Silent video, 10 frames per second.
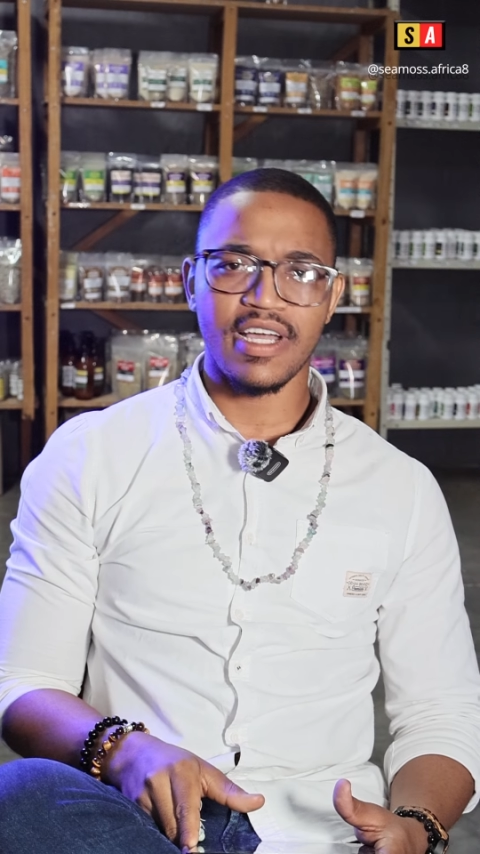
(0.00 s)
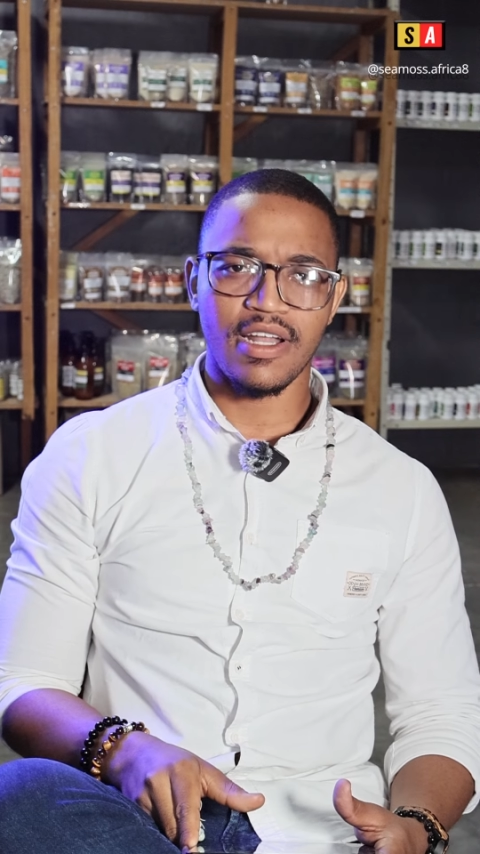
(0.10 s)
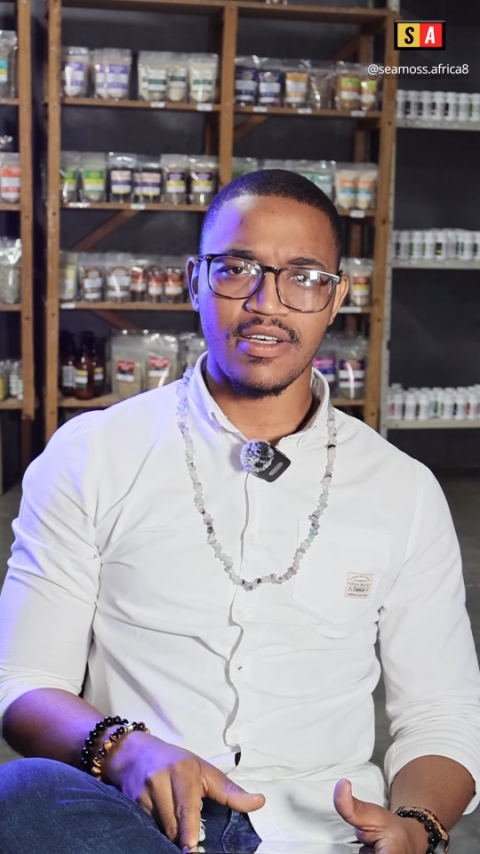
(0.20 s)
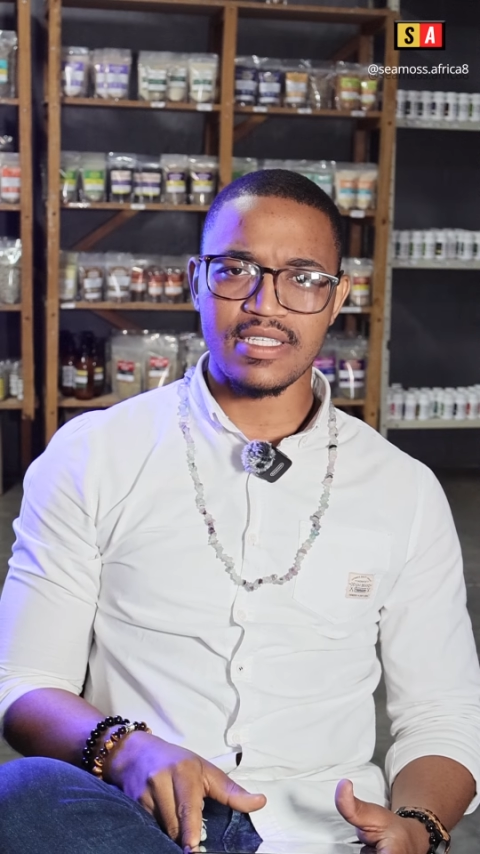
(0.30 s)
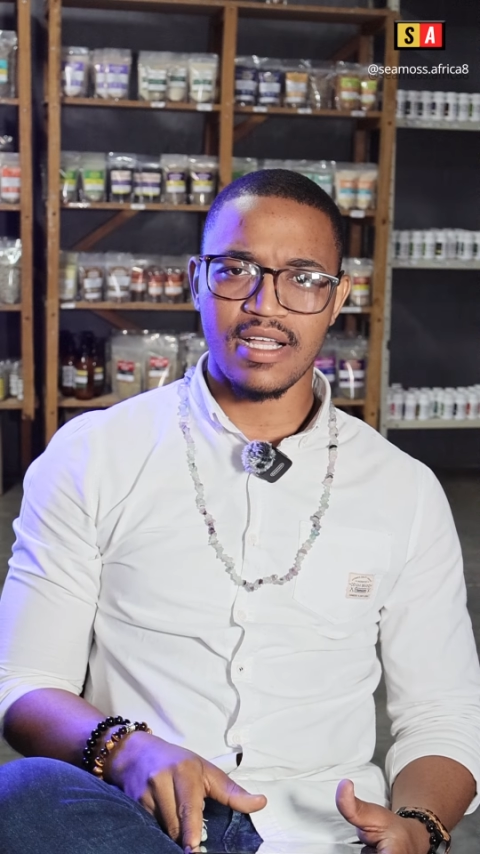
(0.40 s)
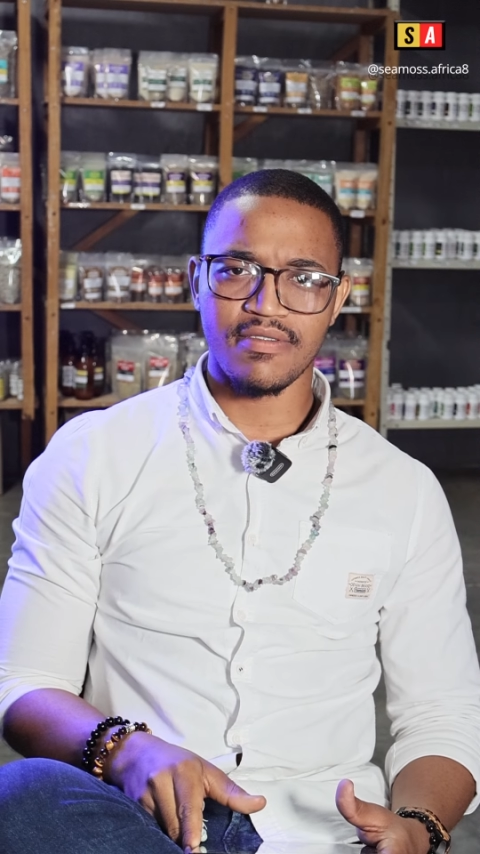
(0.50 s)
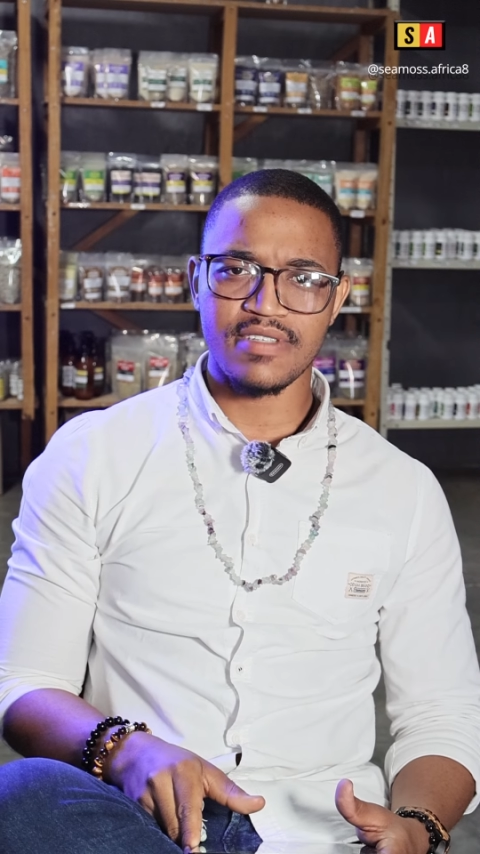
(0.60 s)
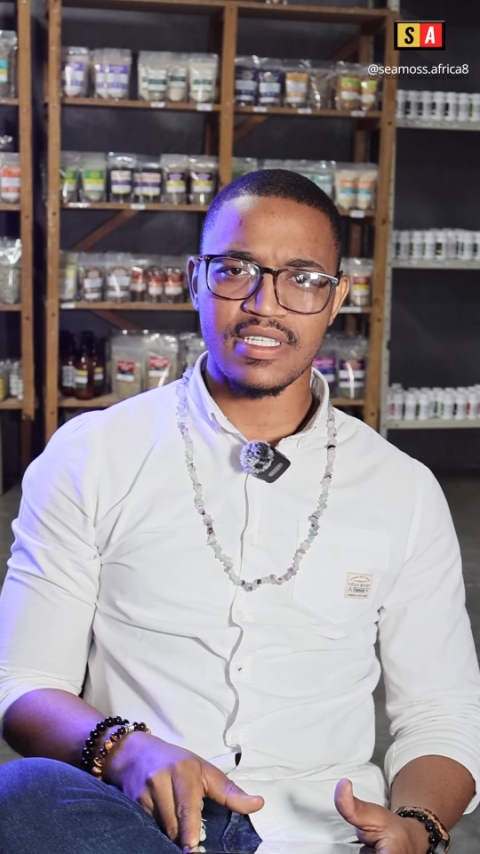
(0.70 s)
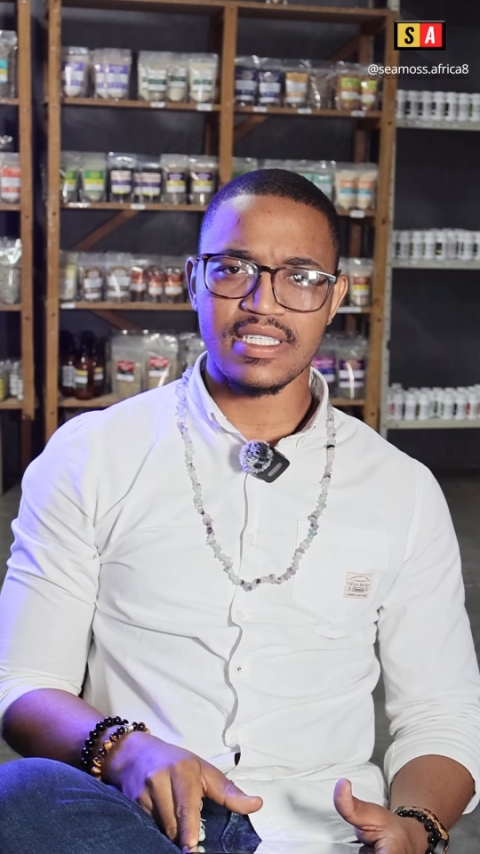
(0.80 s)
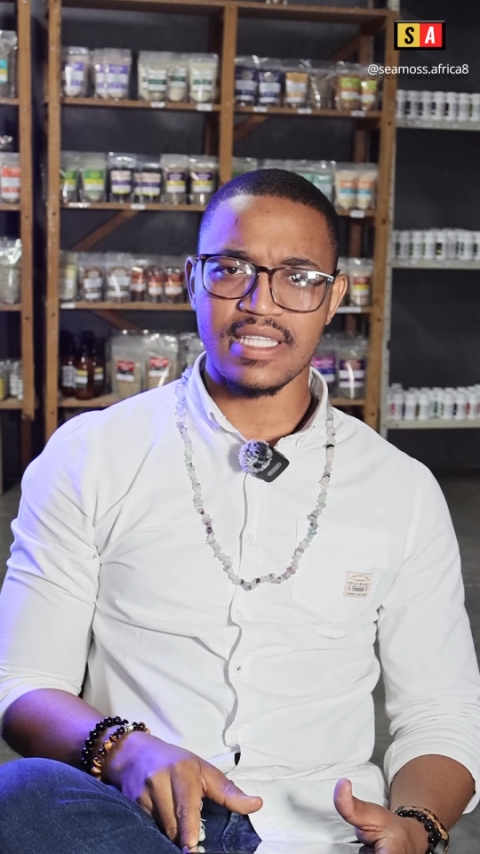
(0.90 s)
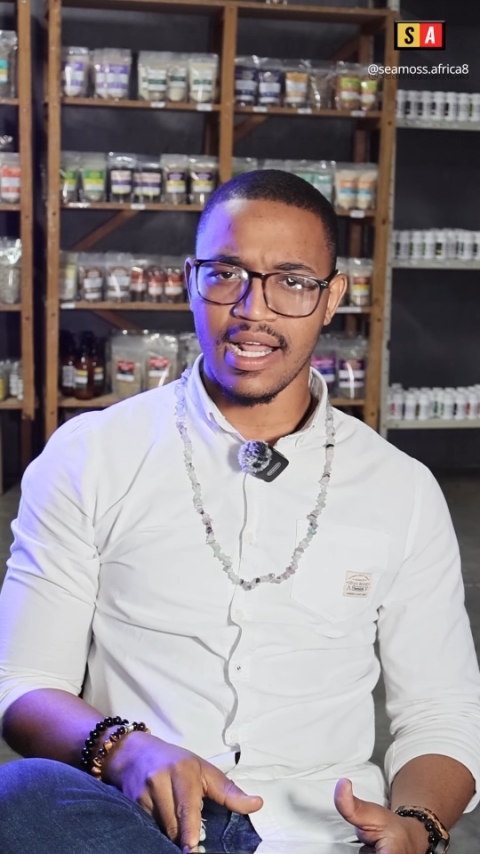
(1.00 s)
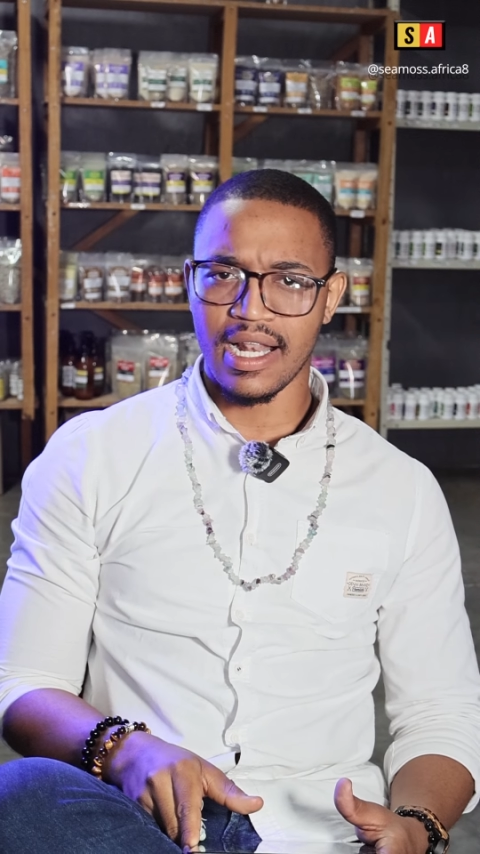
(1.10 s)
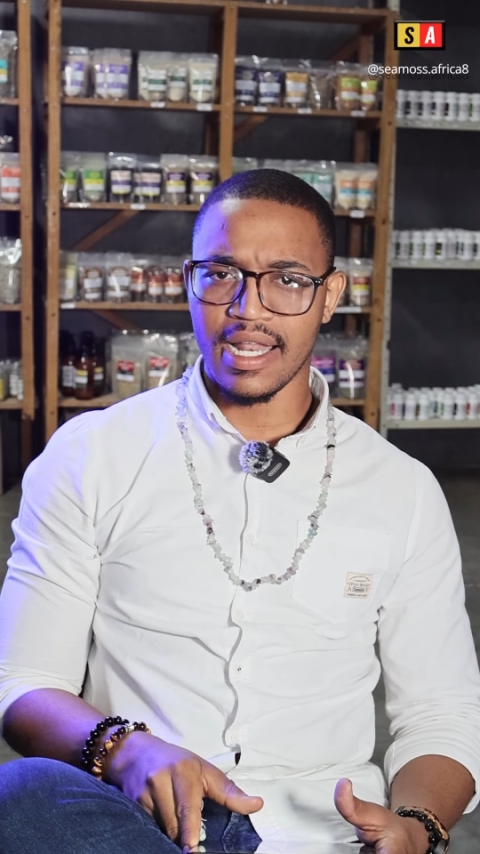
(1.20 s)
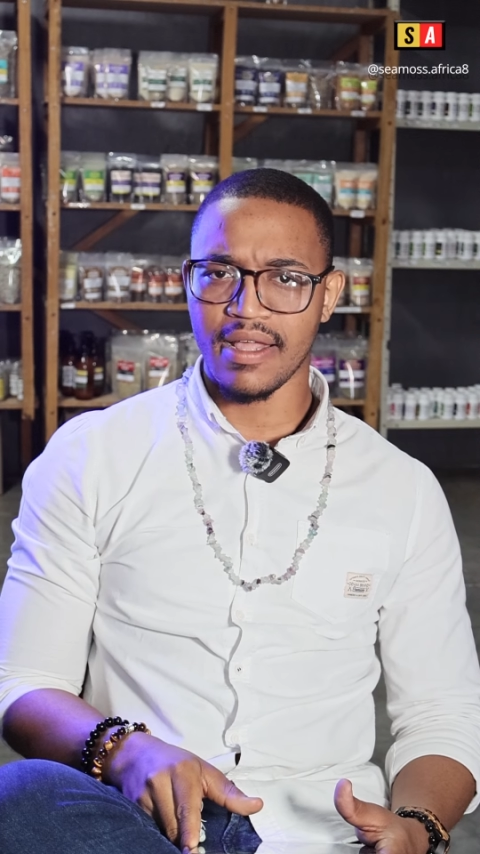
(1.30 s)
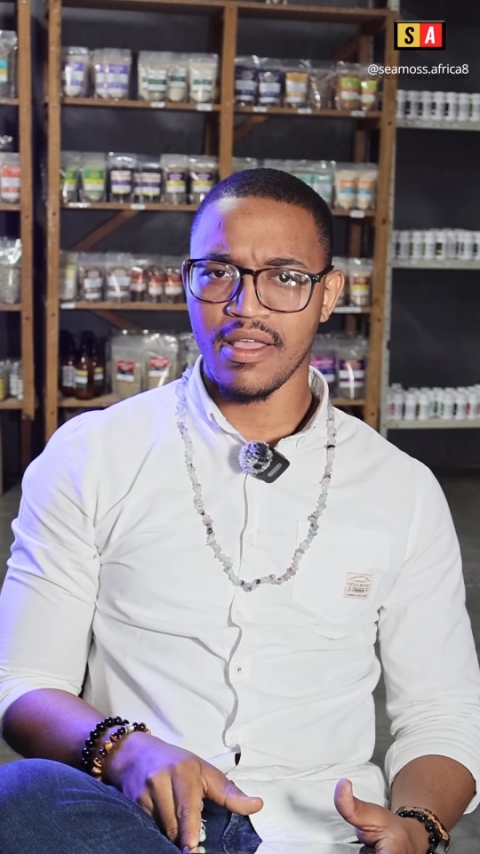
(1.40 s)
find ourselves
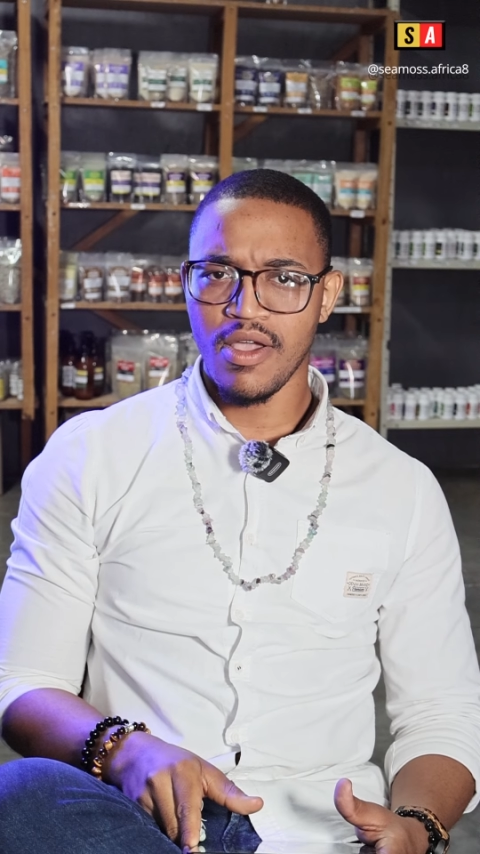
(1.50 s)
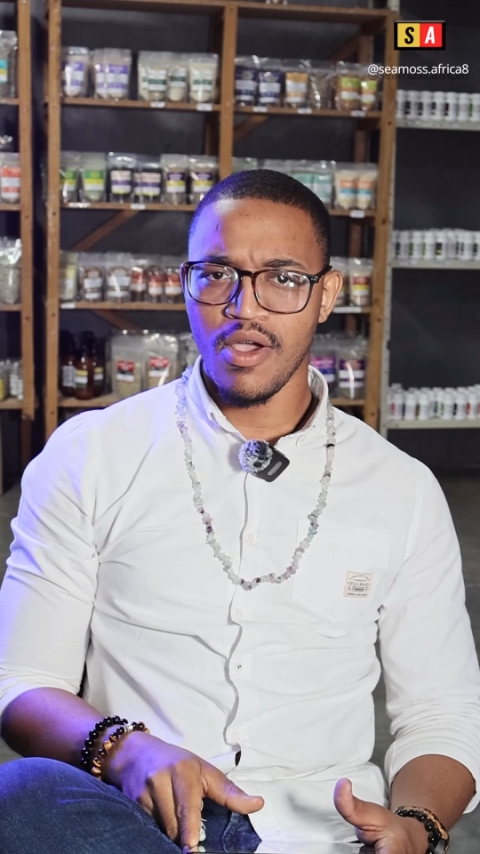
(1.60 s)
struggling